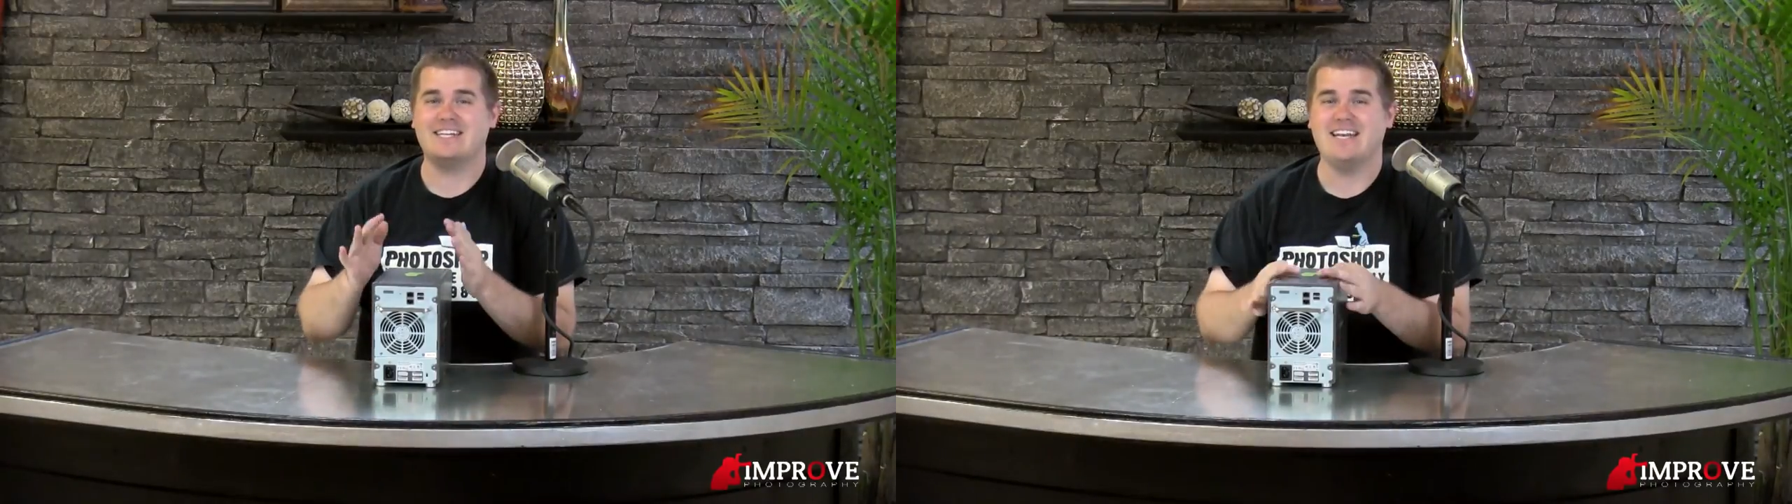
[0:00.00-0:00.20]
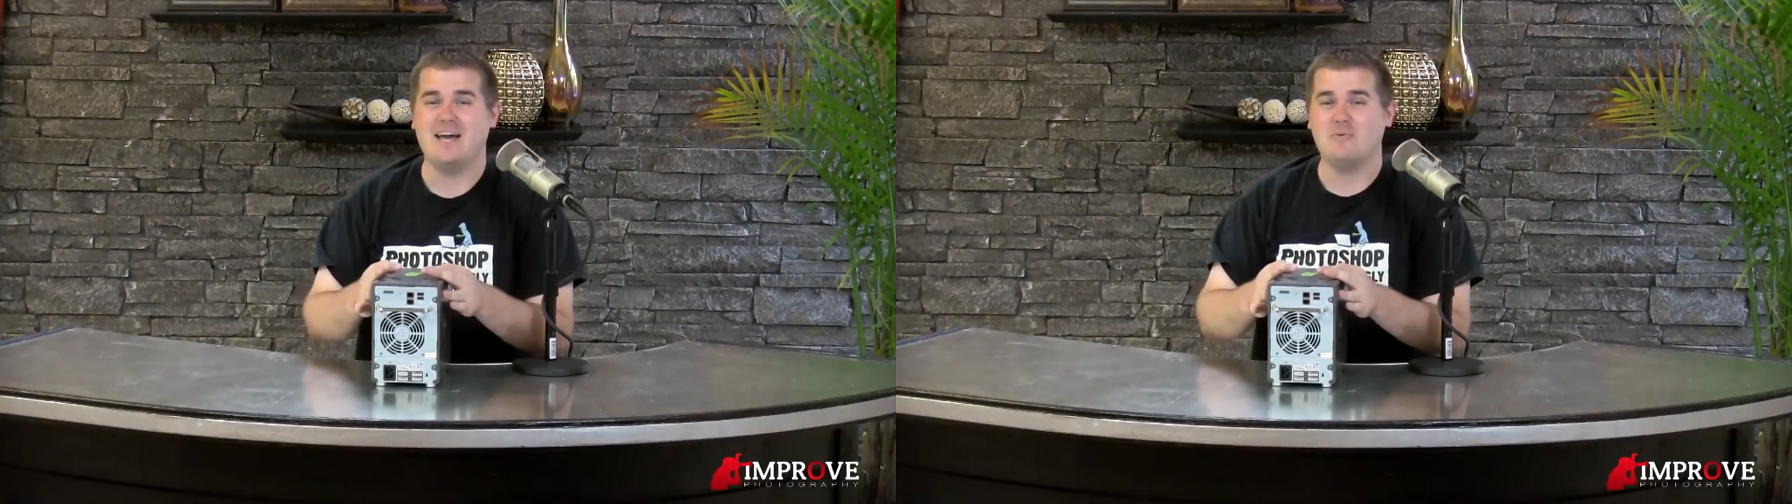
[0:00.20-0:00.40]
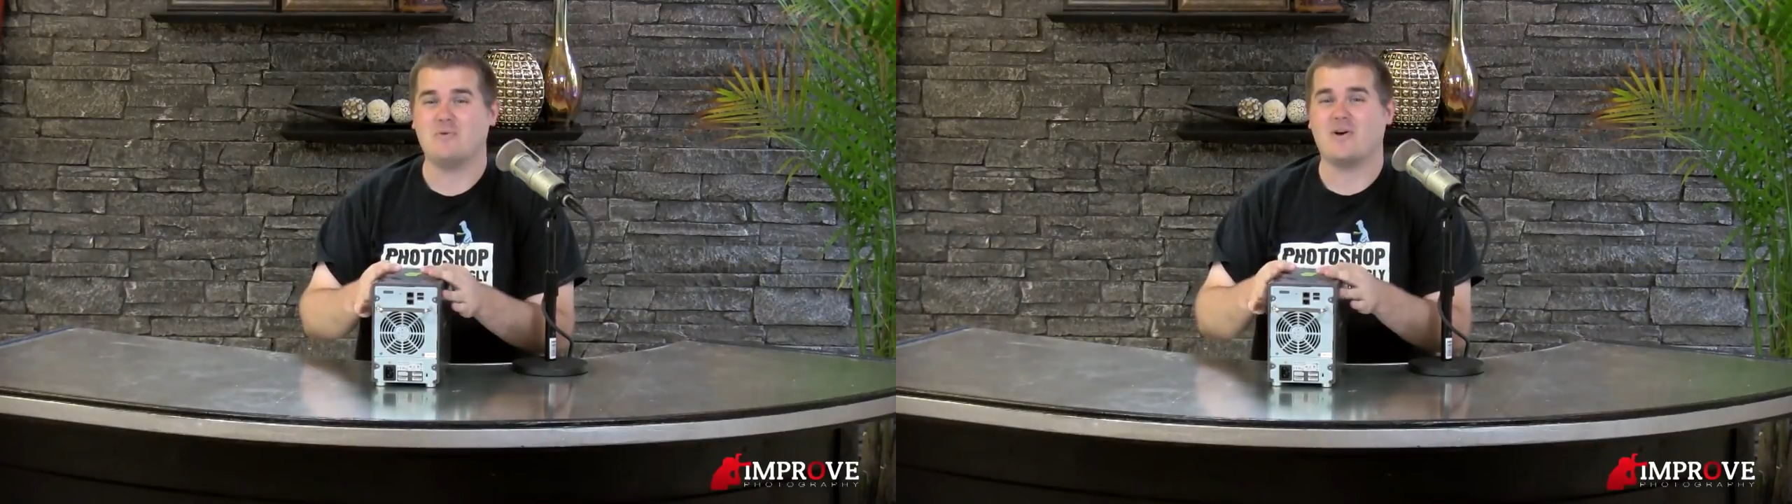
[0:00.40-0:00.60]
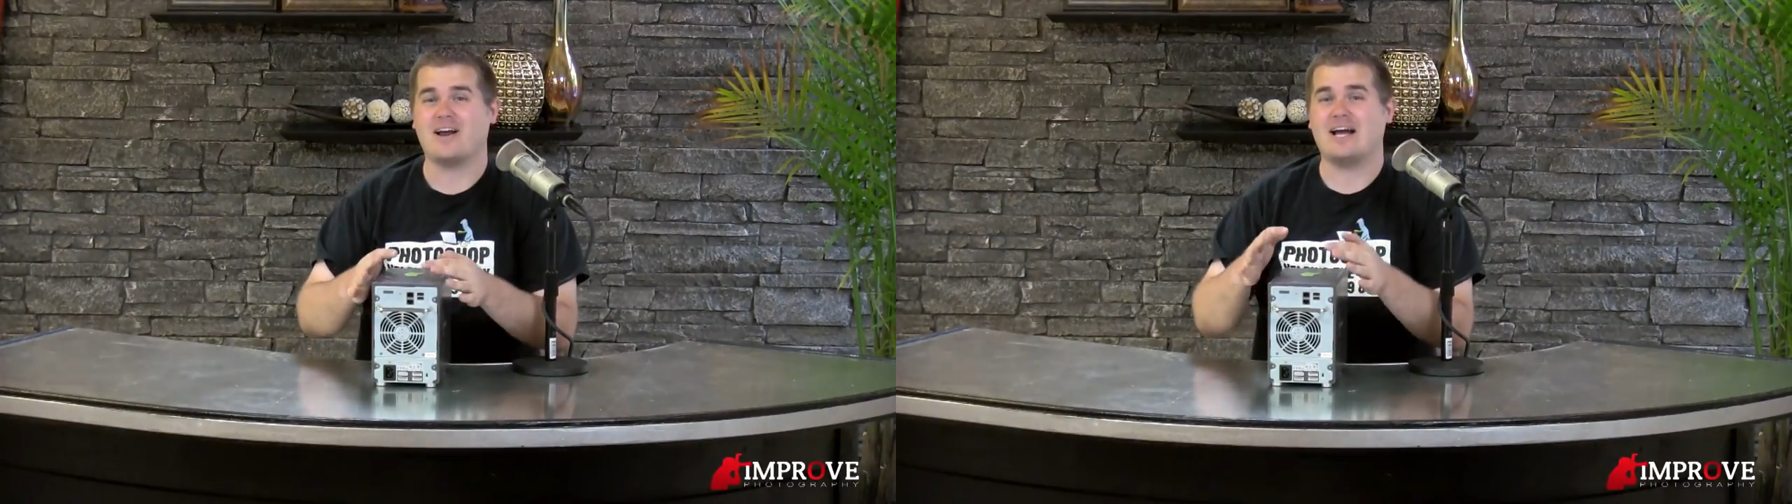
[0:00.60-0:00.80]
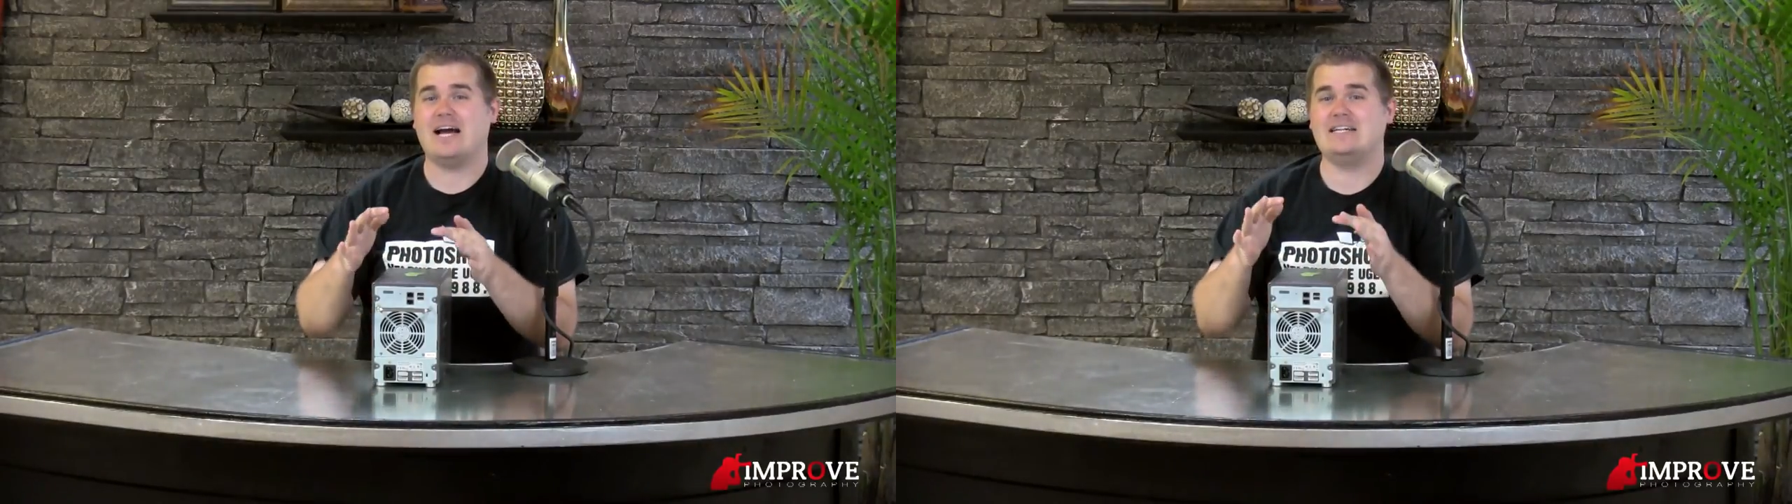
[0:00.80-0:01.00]

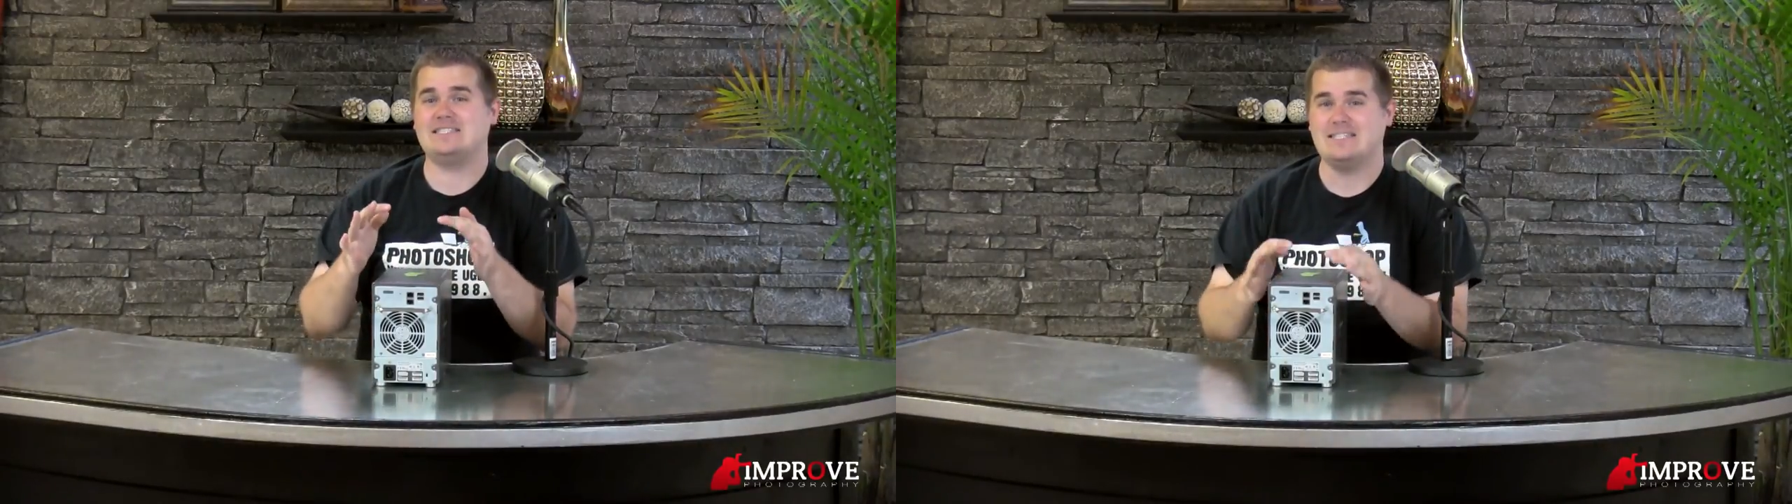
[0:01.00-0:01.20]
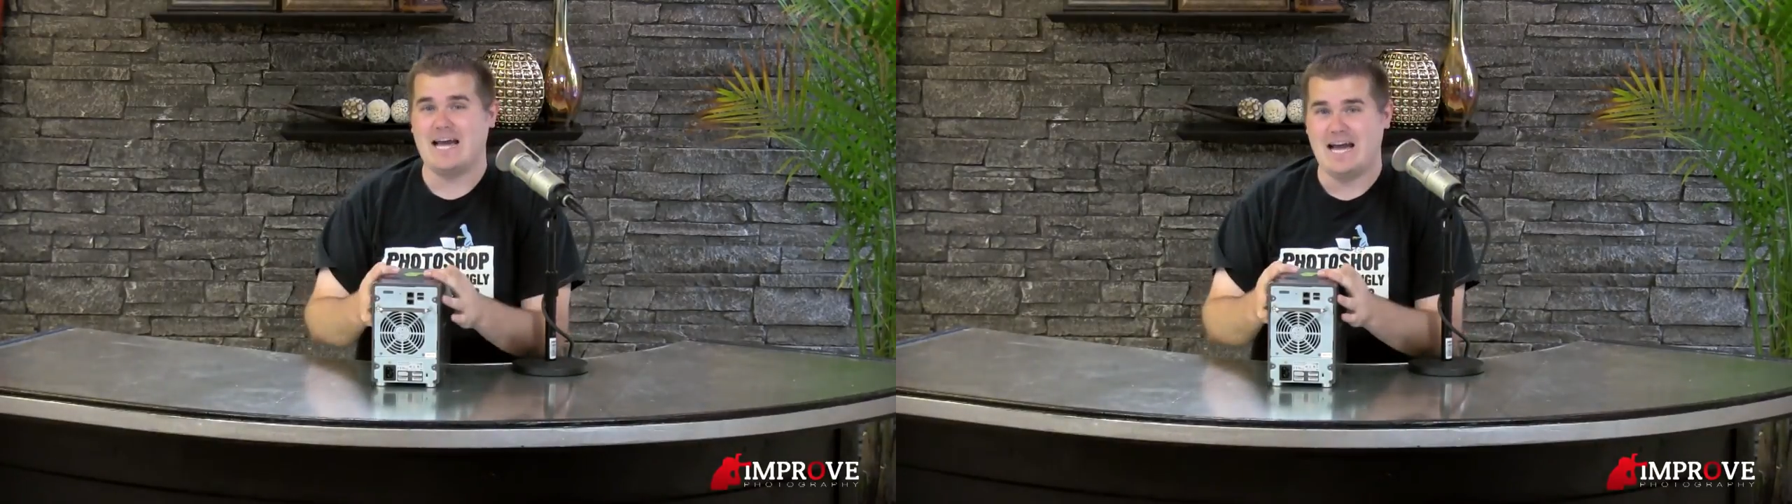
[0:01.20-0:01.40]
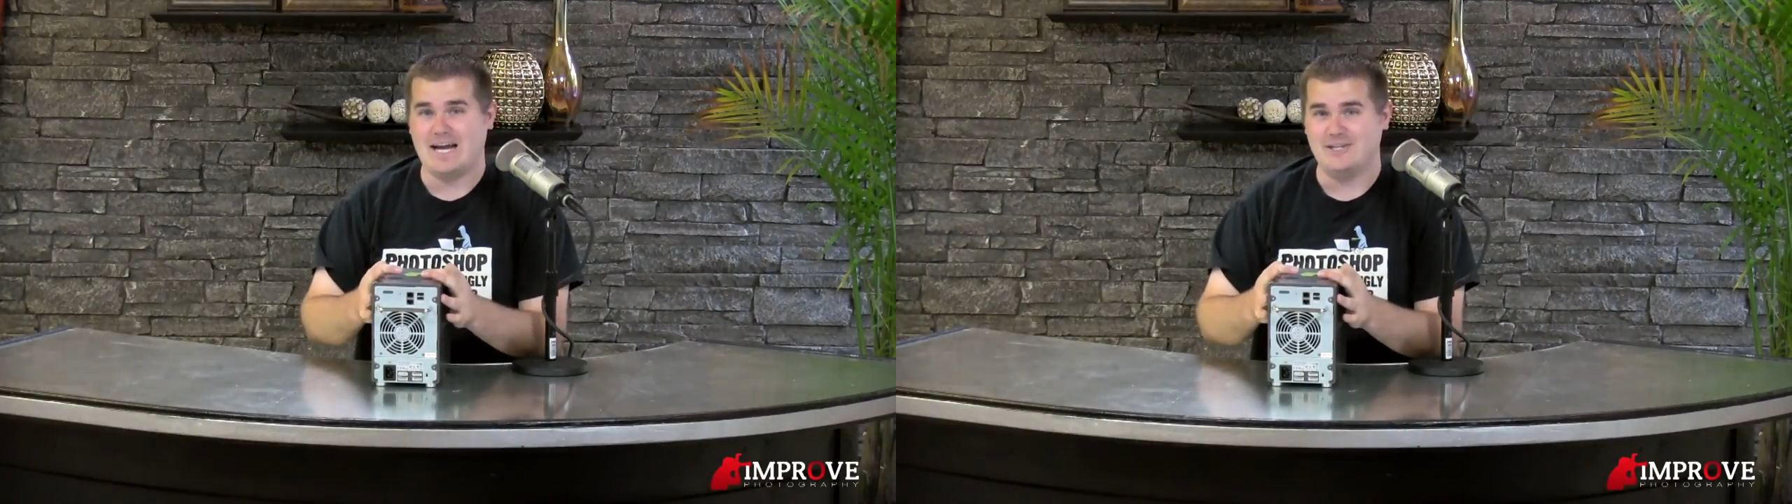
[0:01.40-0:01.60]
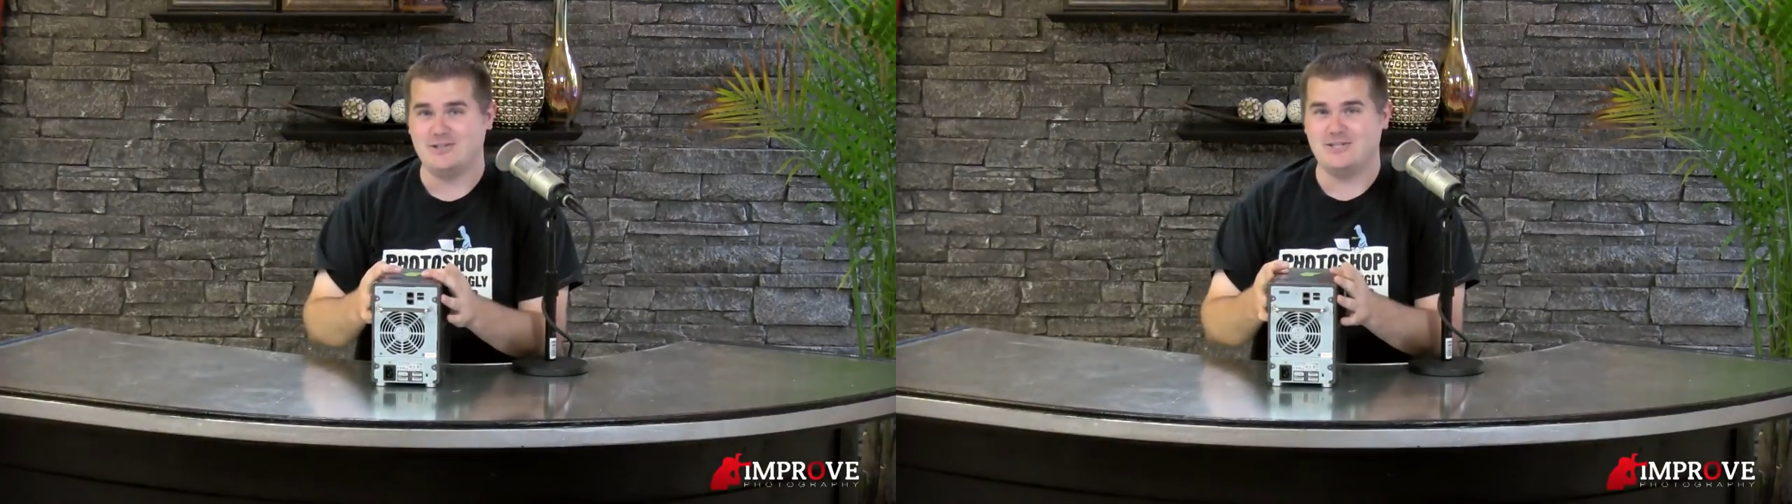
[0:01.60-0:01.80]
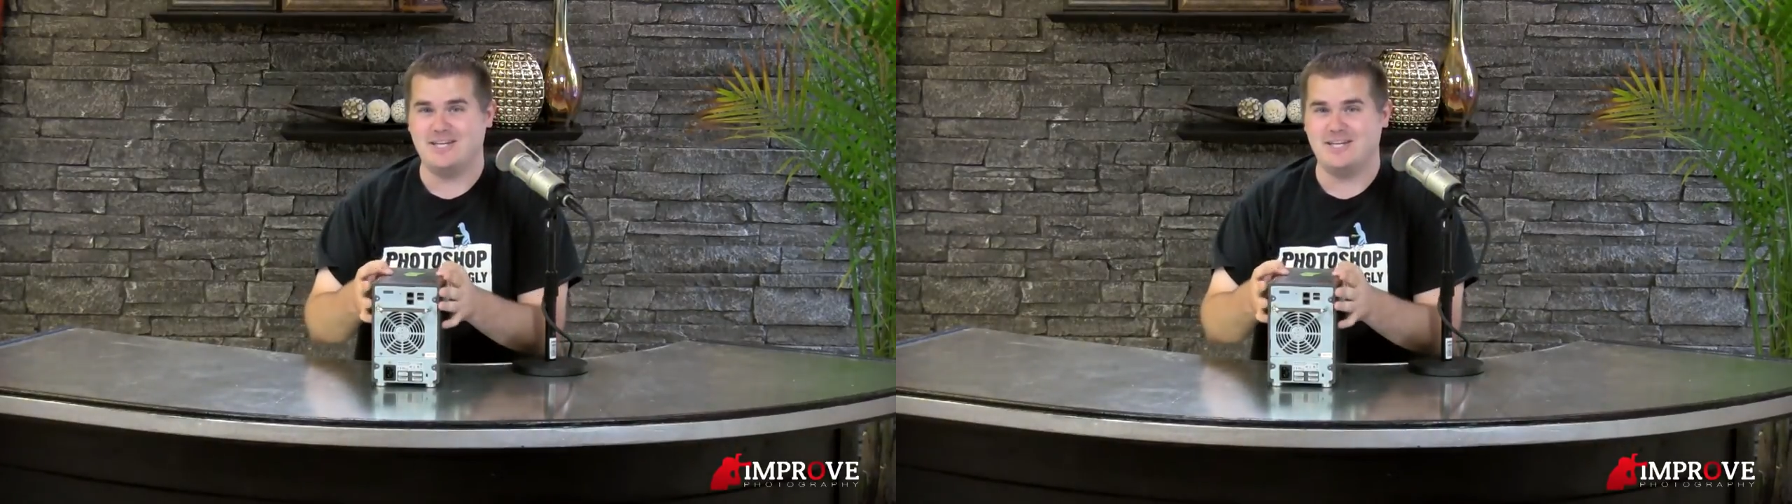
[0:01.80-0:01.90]
network attached.